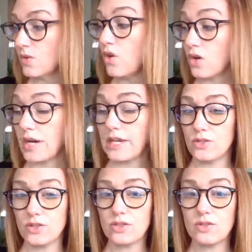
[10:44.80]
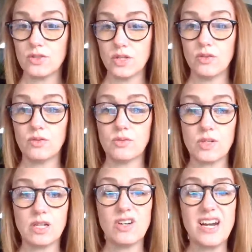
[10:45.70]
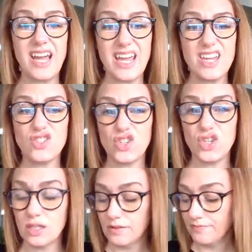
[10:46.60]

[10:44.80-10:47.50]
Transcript: Orange. So then we're going to write H.